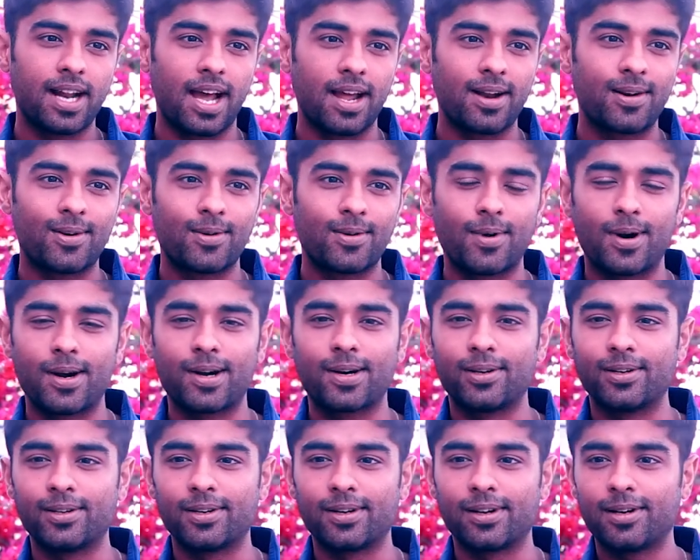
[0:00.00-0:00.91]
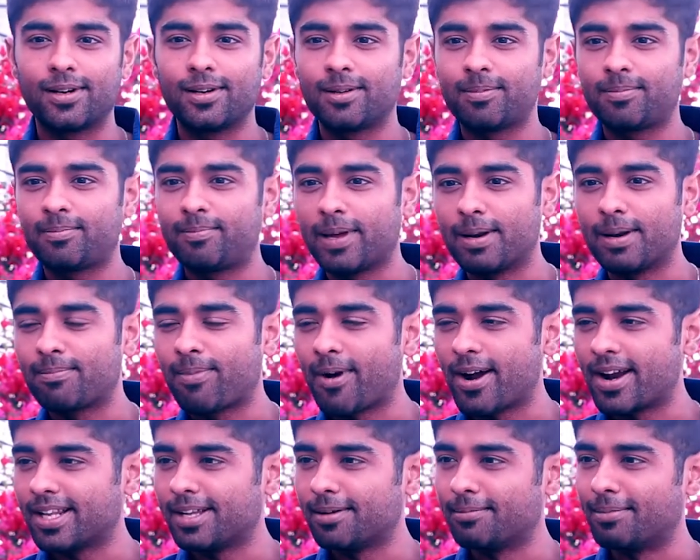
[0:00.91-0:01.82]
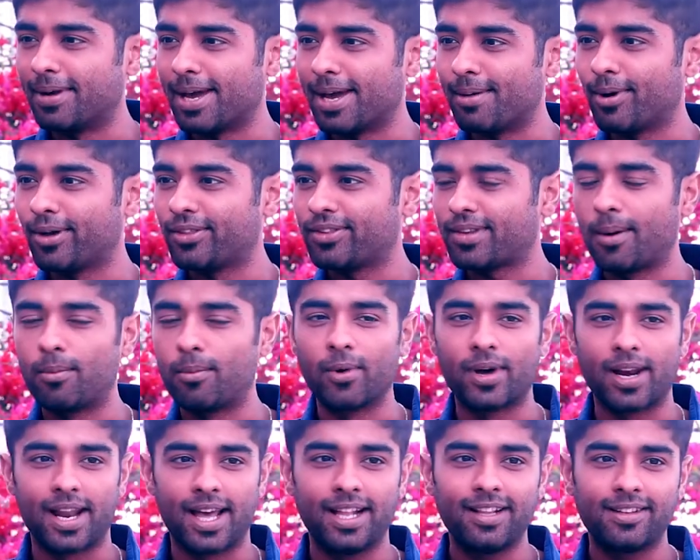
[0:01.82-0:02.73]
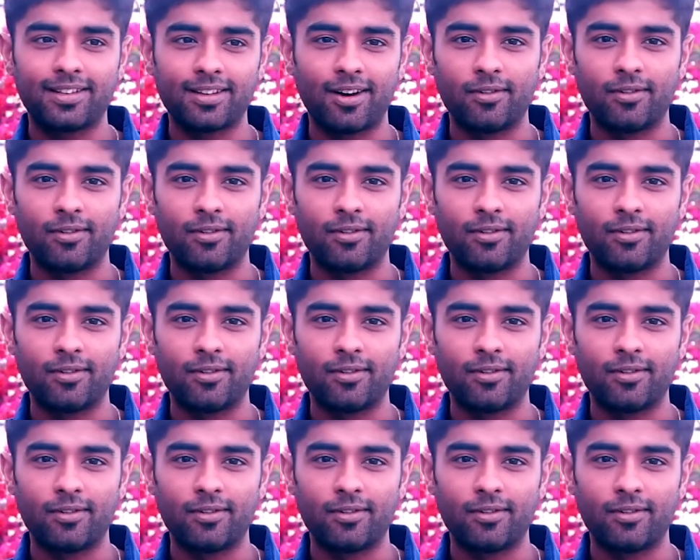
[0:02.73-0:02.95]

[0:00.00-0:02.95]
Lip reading: I don't want to, pinpoint the blame on someone else.